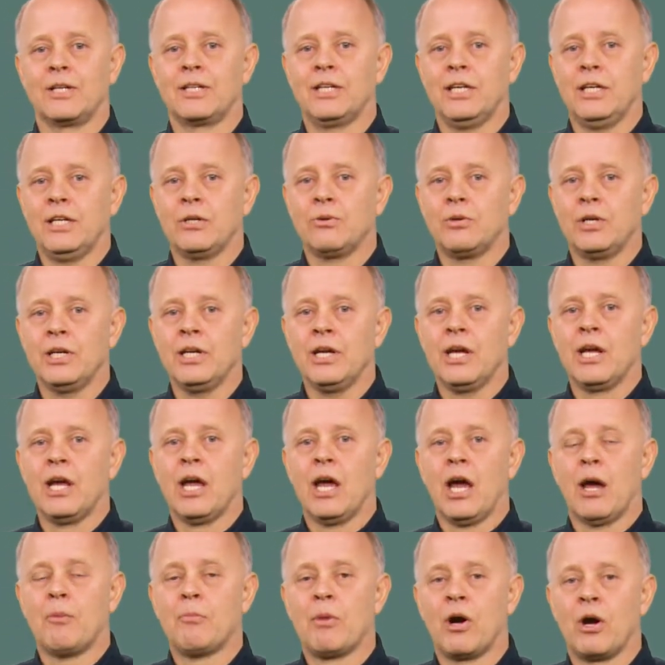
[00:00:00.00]
theory
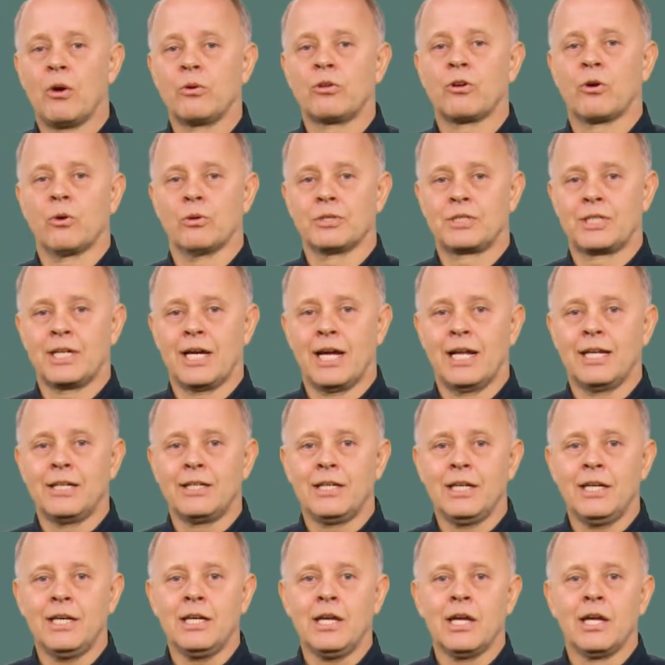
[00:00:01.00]
about
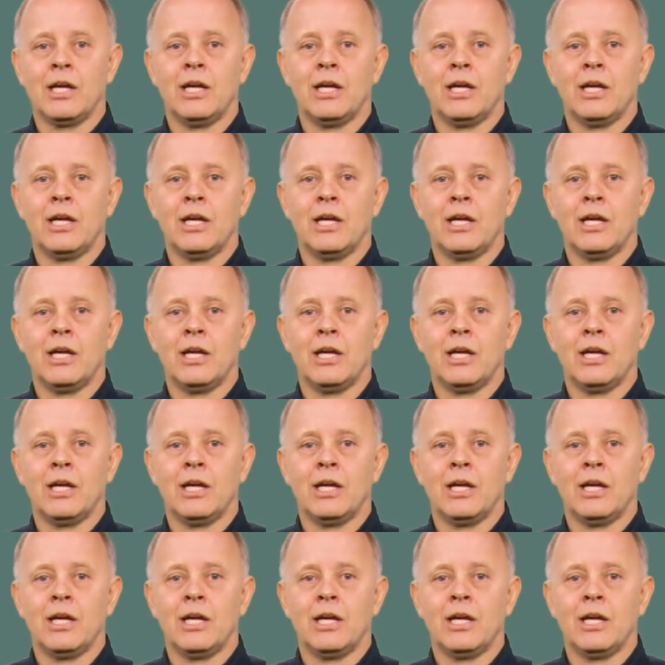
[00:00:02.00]
causality